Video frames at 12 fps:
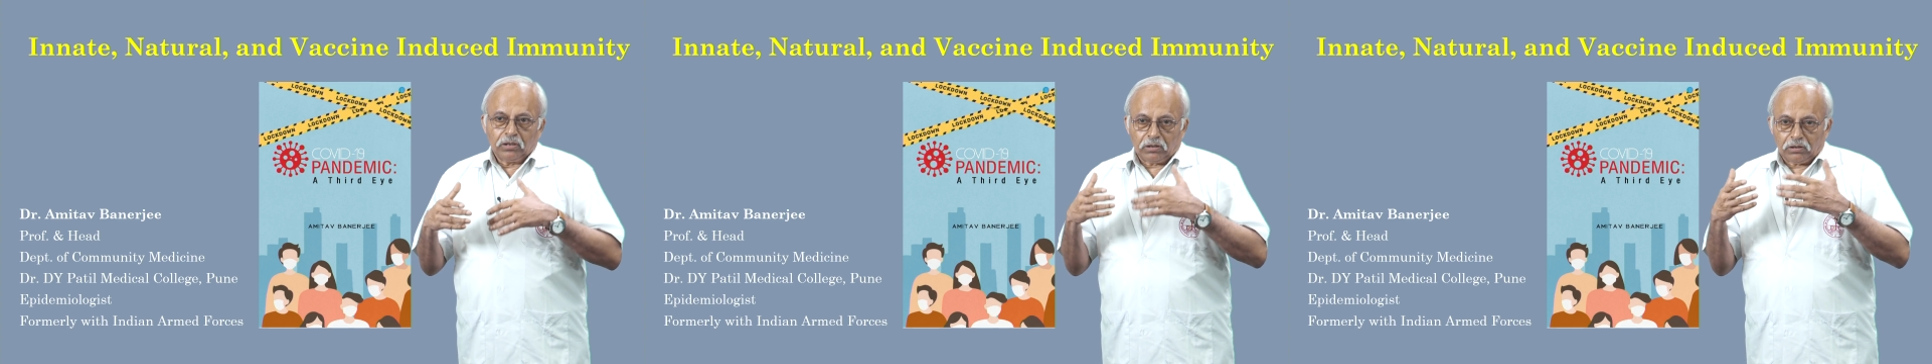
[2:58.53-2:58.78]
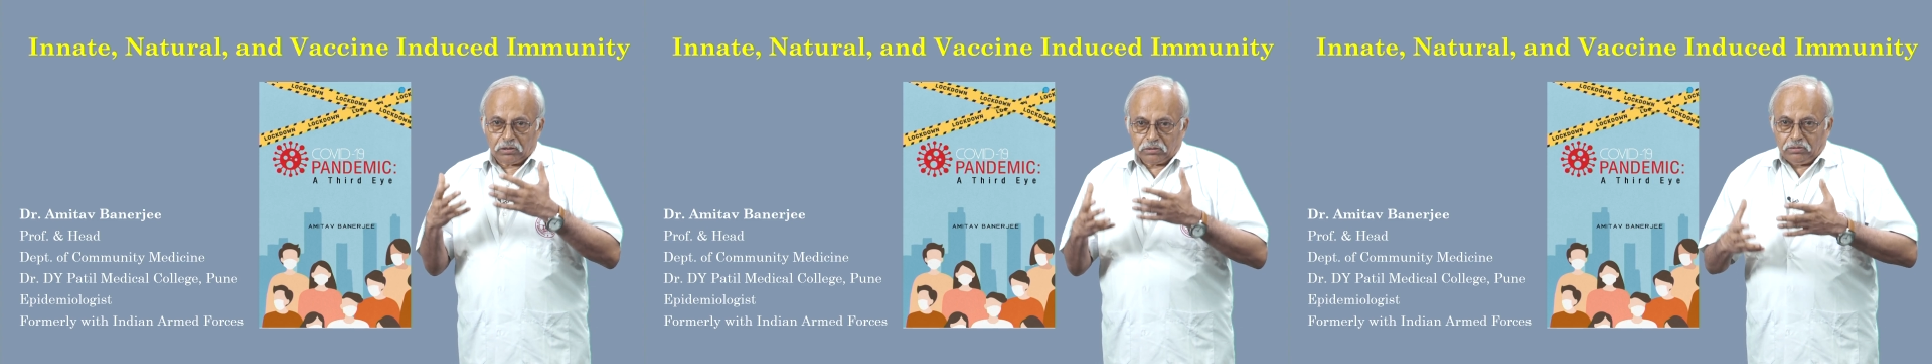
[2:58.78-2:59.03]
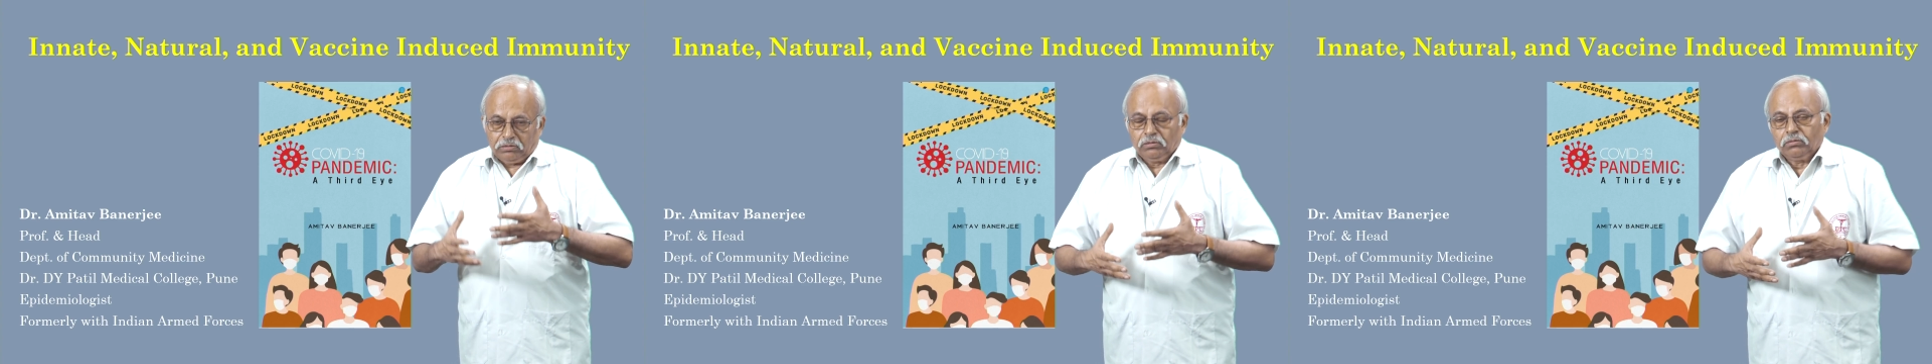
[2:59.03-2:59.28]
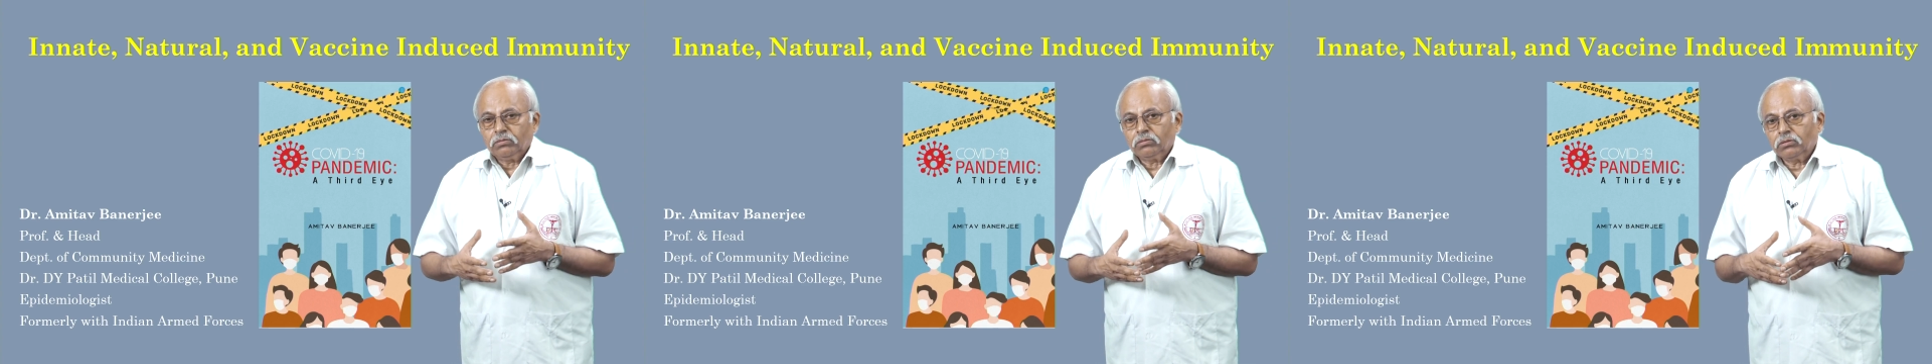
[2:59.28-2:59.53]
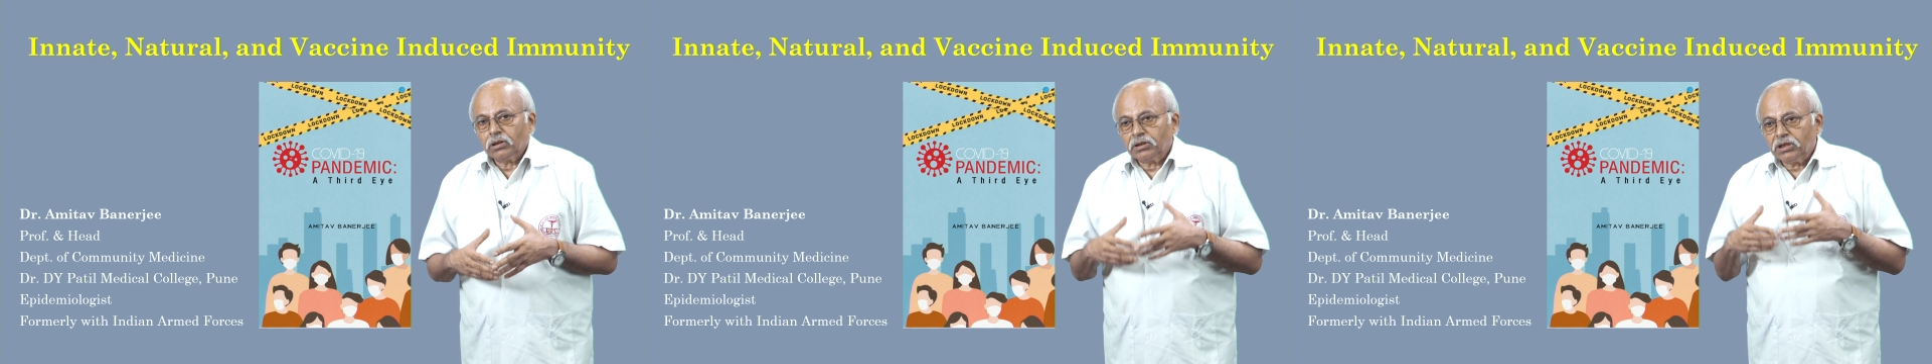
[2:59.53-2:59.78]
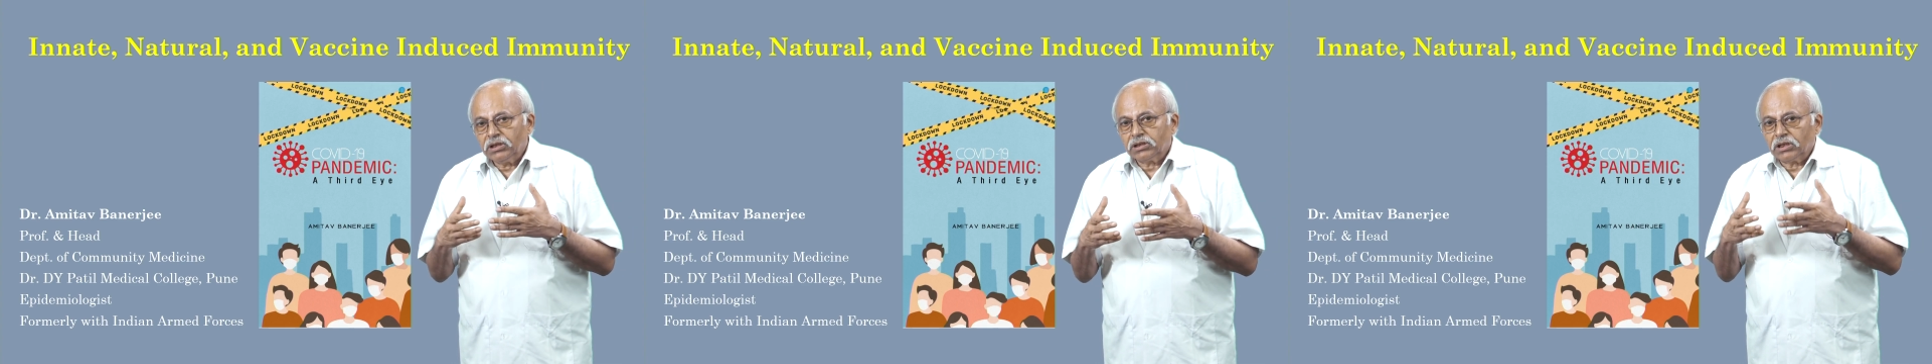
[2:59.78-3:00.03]
or the
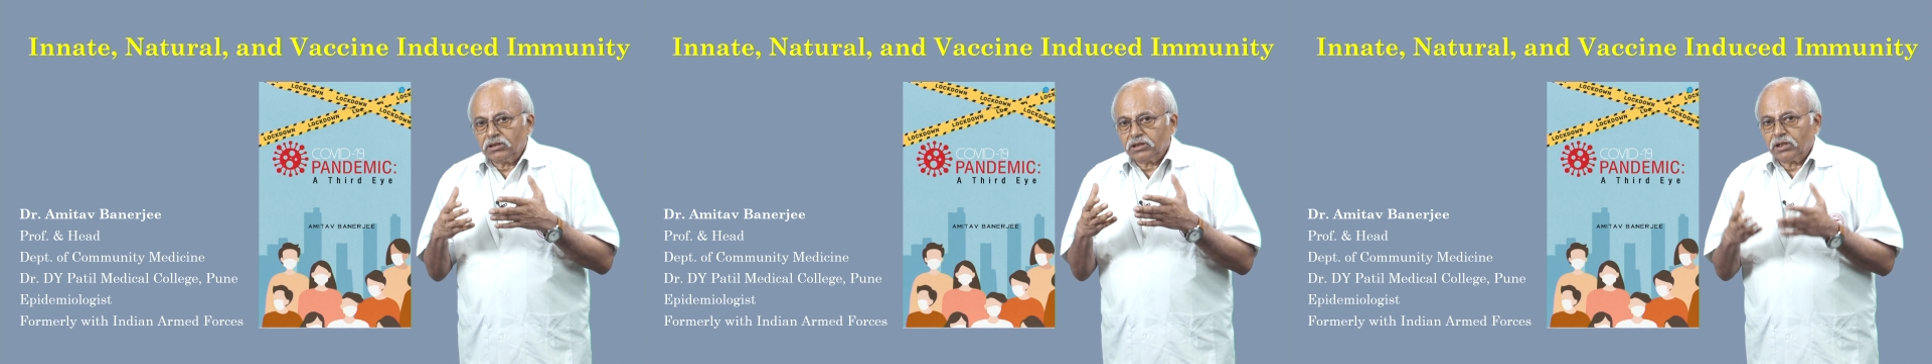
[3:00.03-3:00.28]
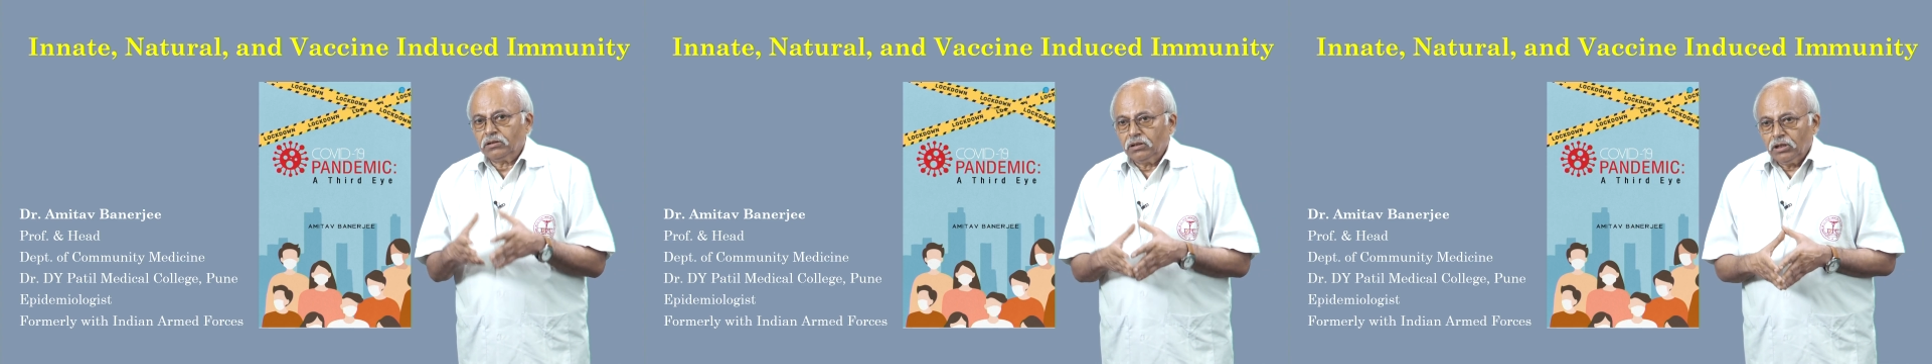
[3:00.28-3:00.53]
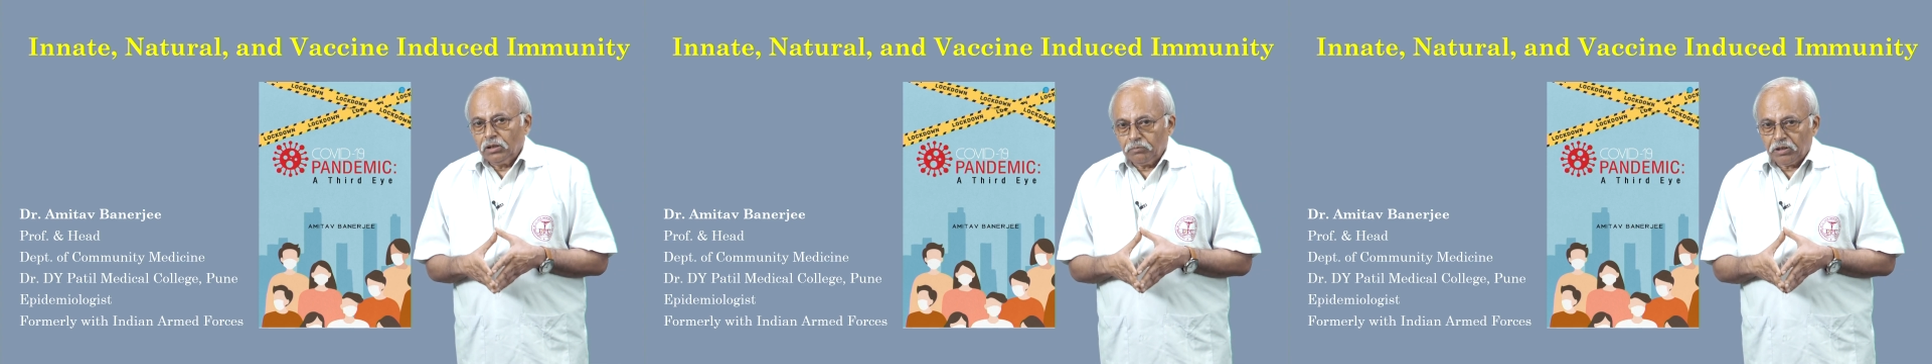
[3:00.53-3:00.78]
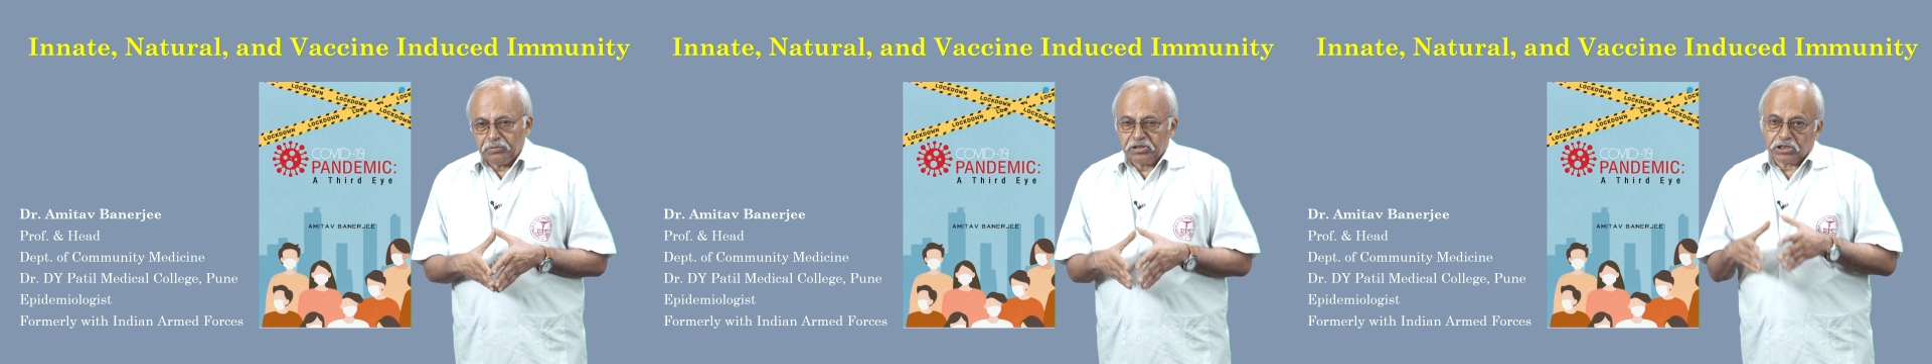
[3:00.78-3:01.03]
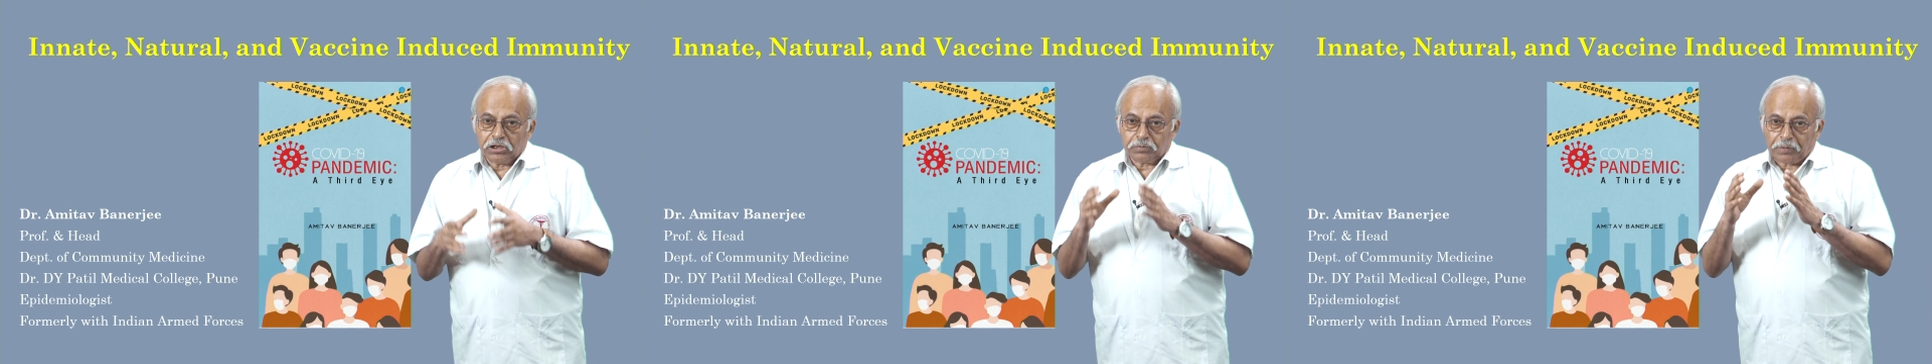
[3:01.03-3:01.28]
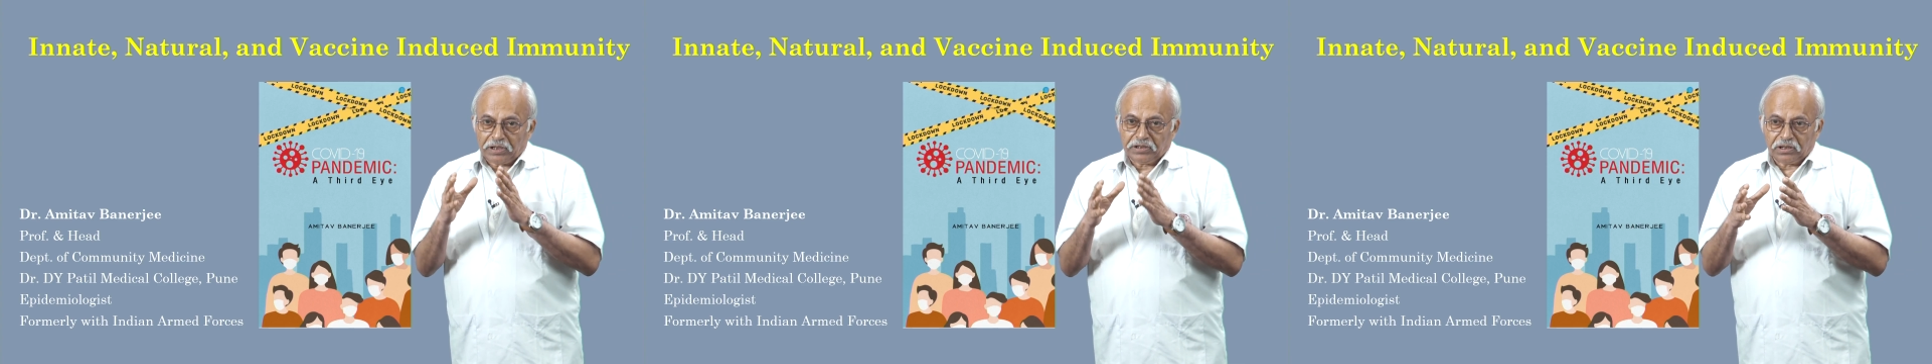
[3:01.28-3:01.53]
T cells and memory cells
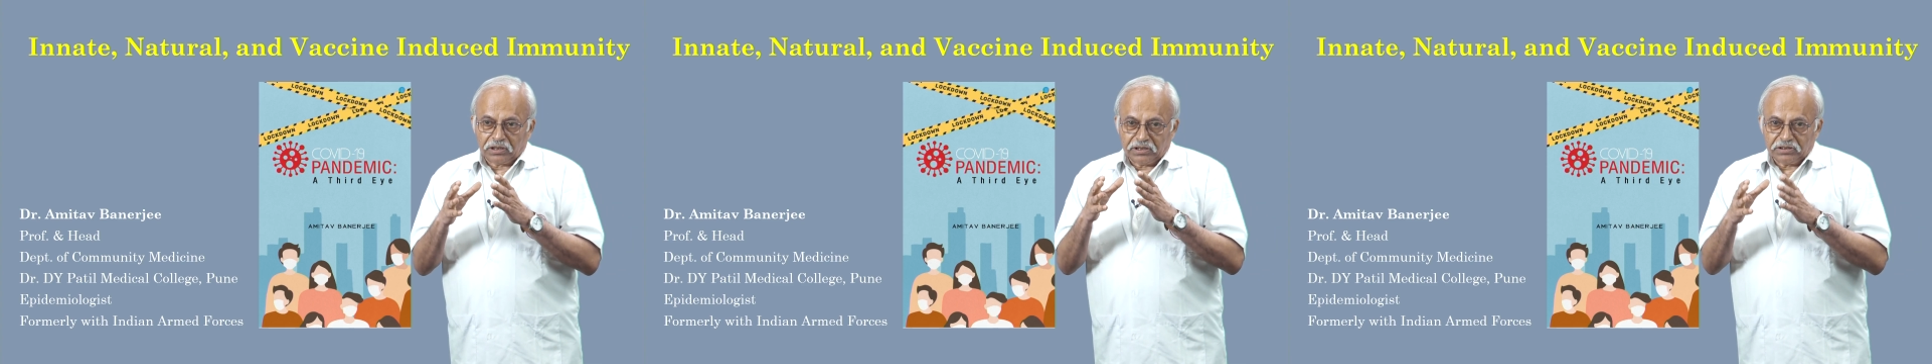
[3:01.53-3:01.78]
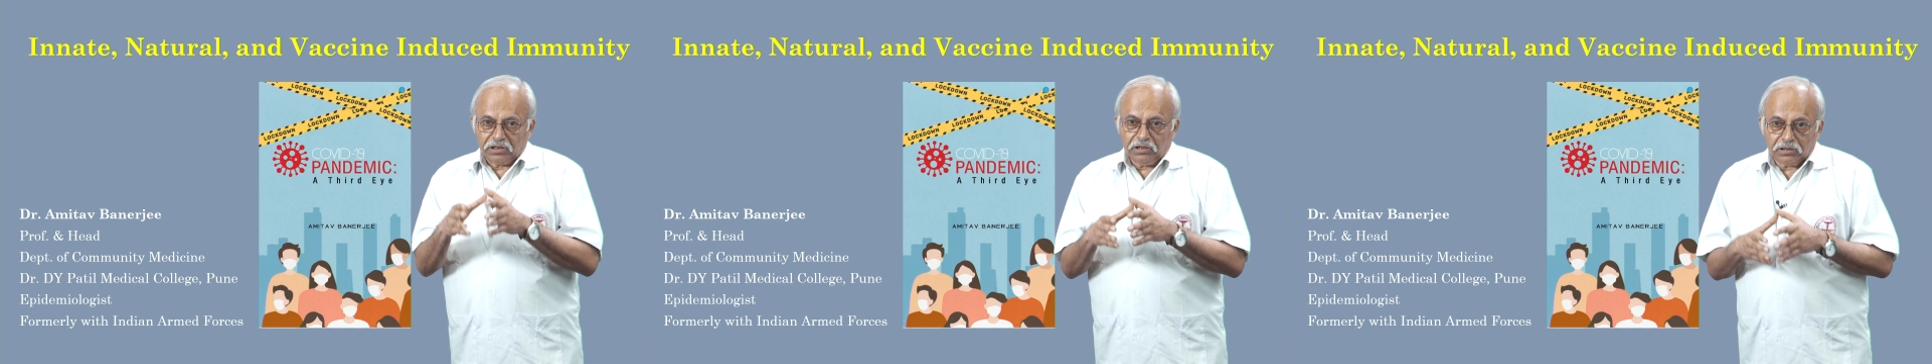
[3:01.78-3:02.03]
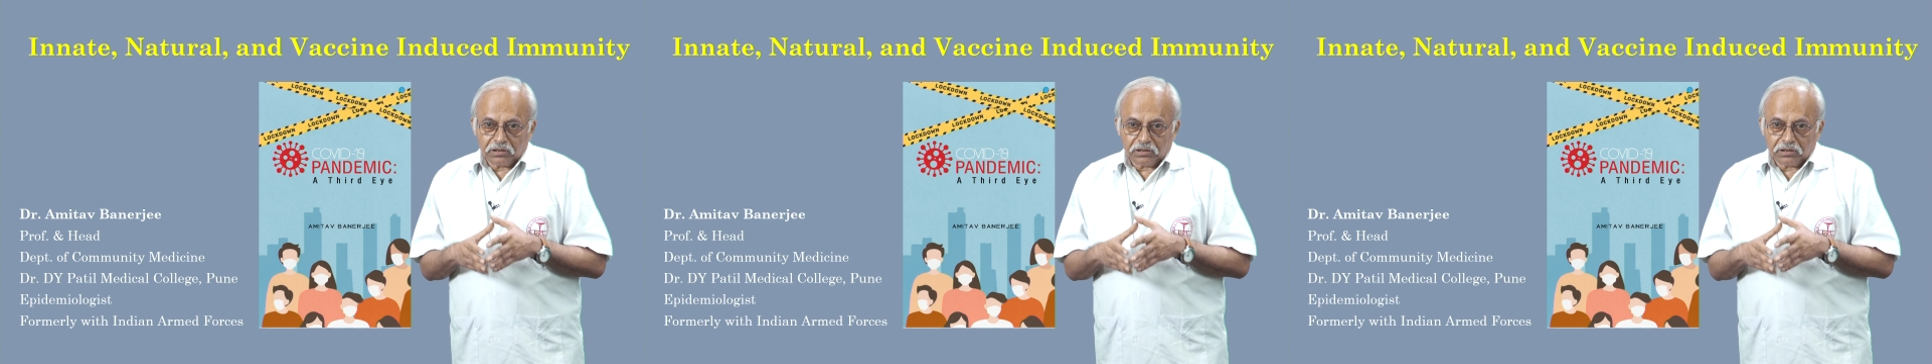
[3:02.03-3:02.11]
fight against the